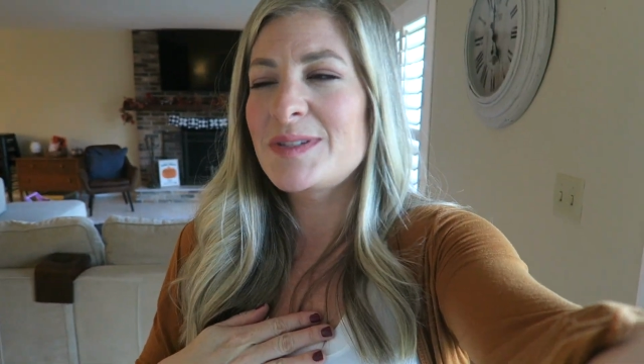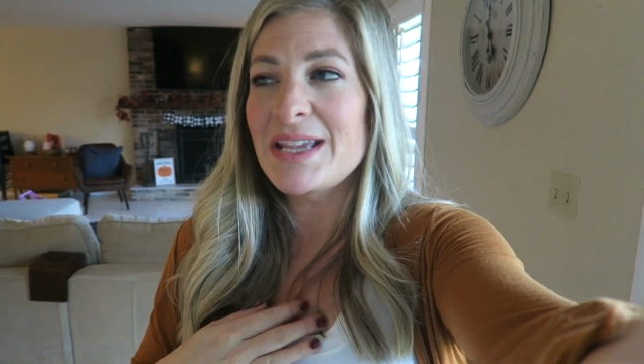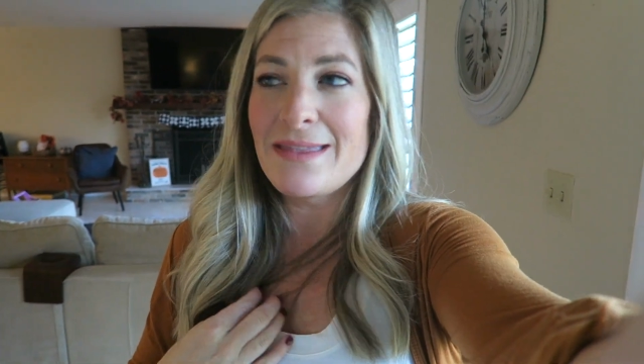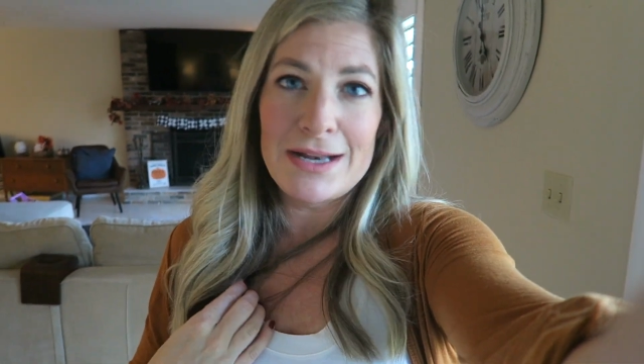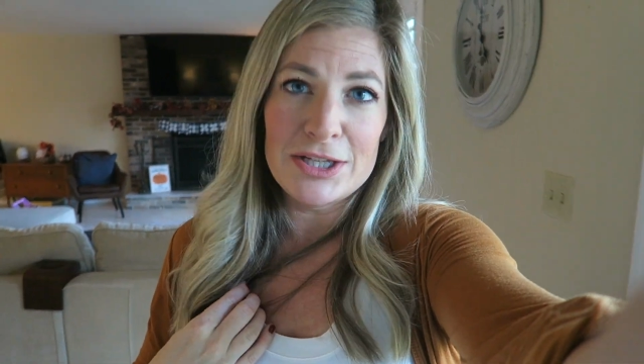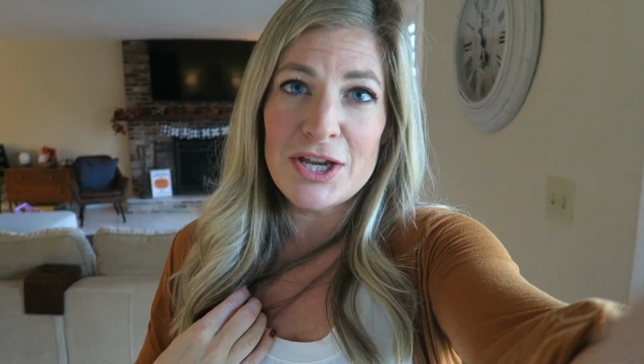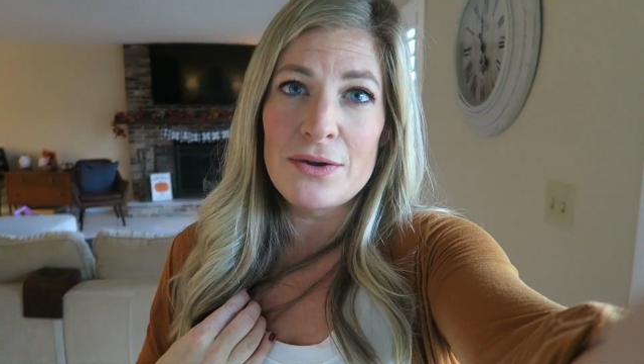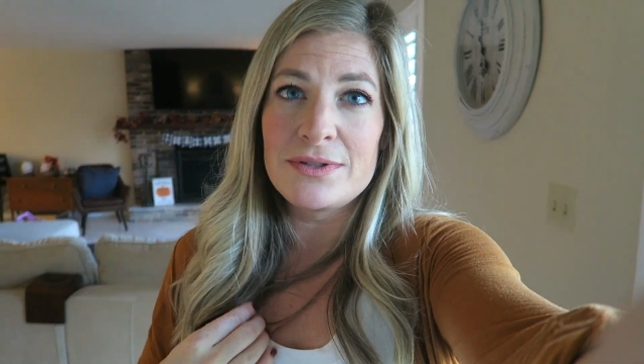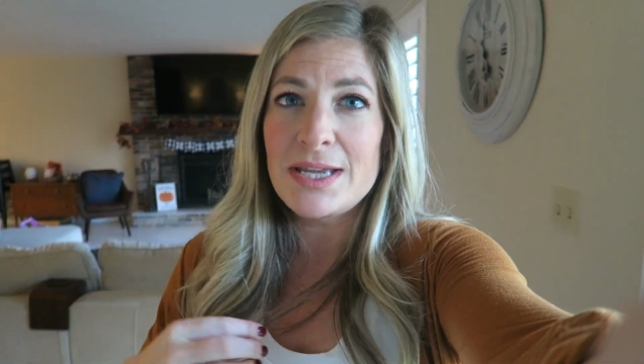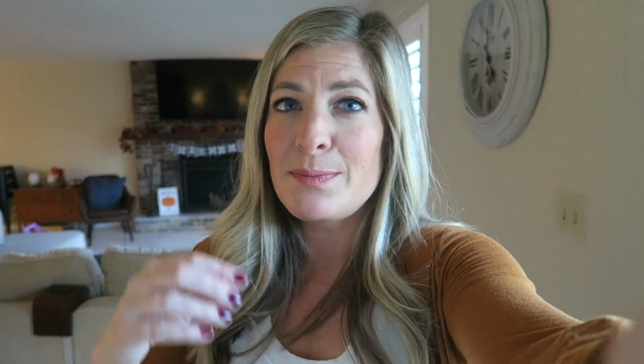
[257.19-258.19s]
say that it's
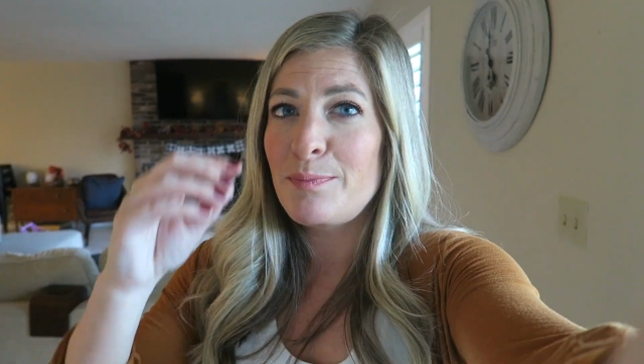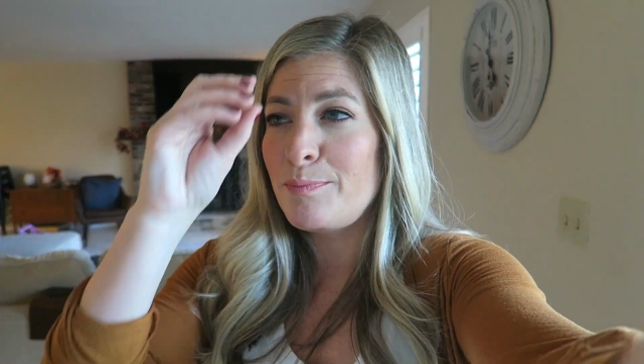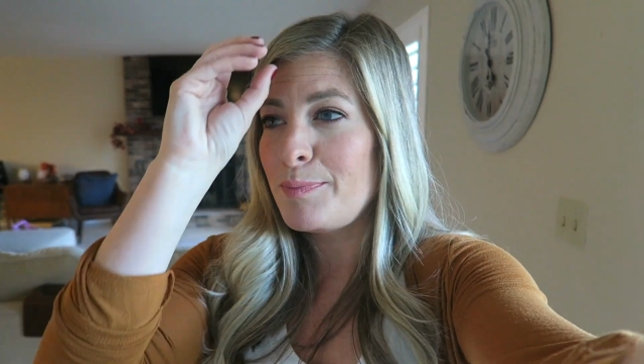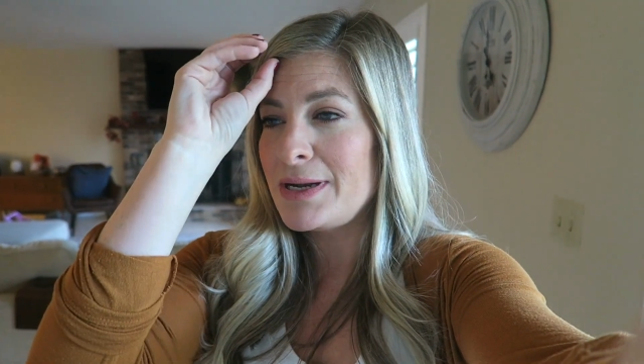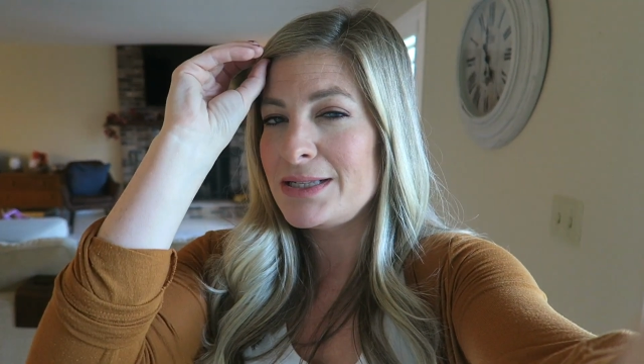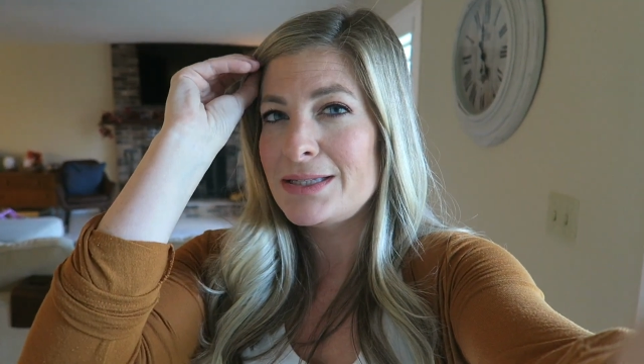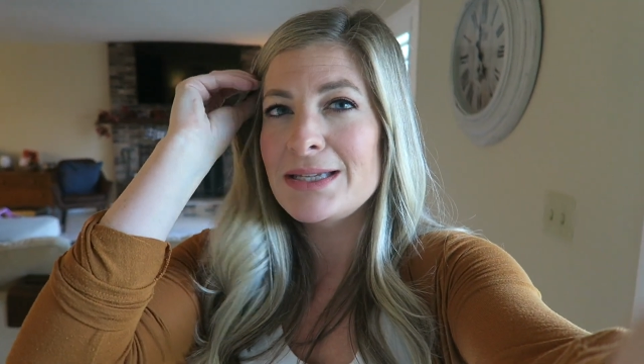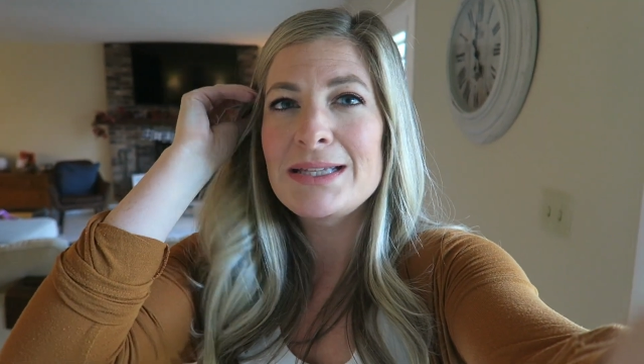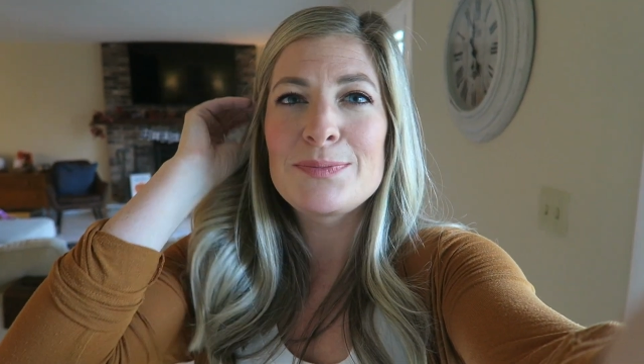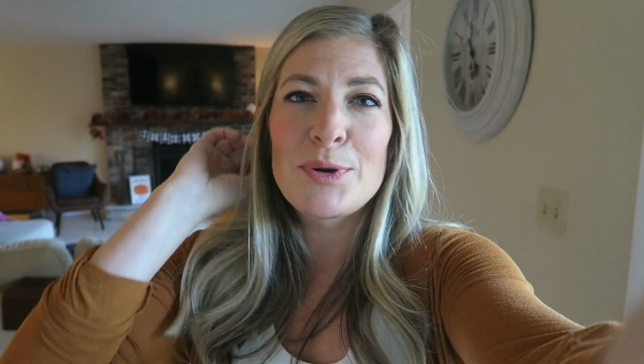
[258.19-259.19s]
cozy, but it's
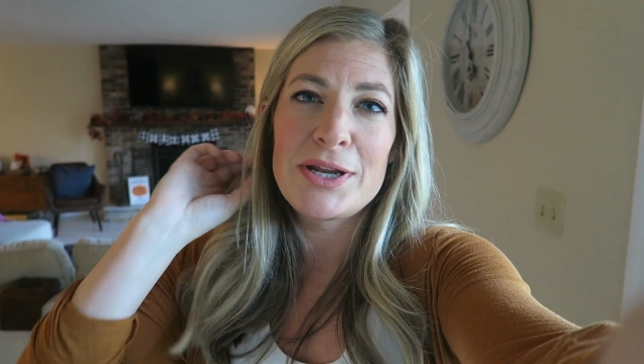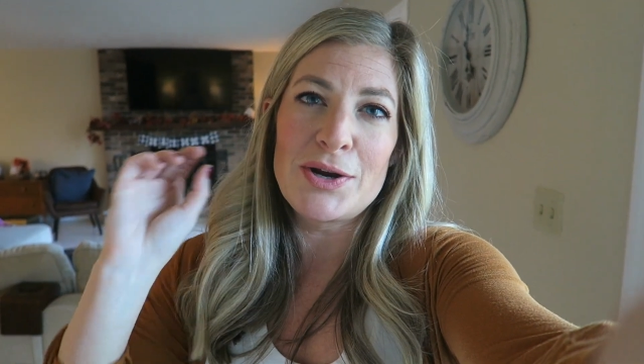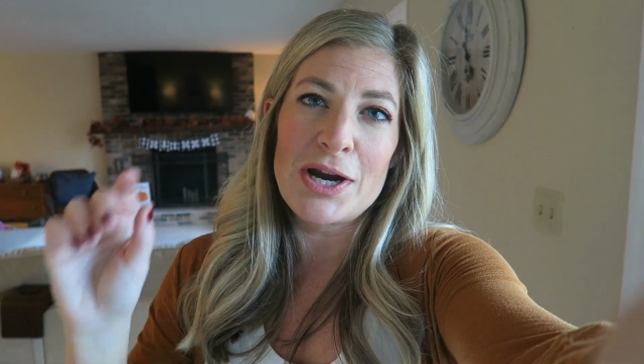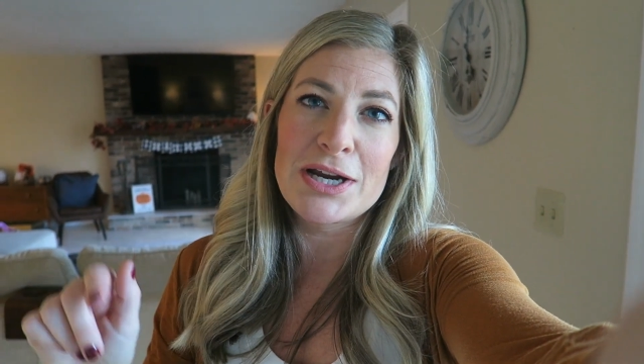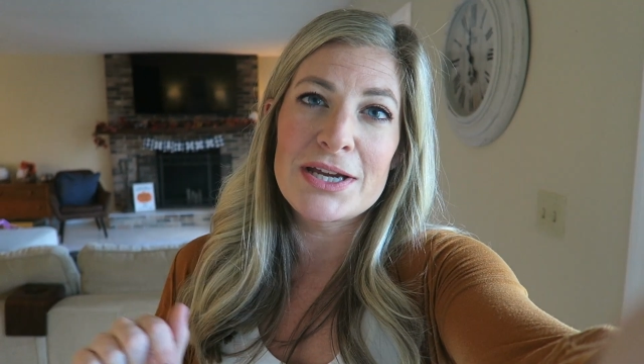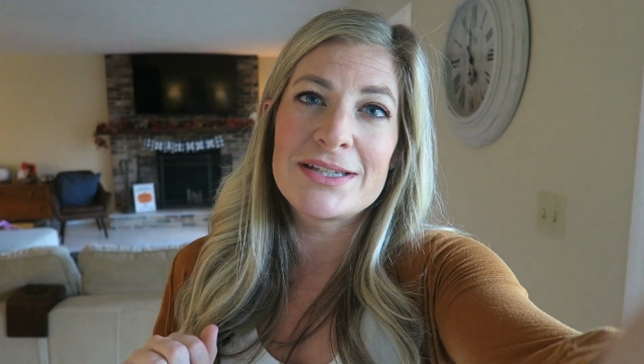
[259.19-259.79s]
it's pretty dark.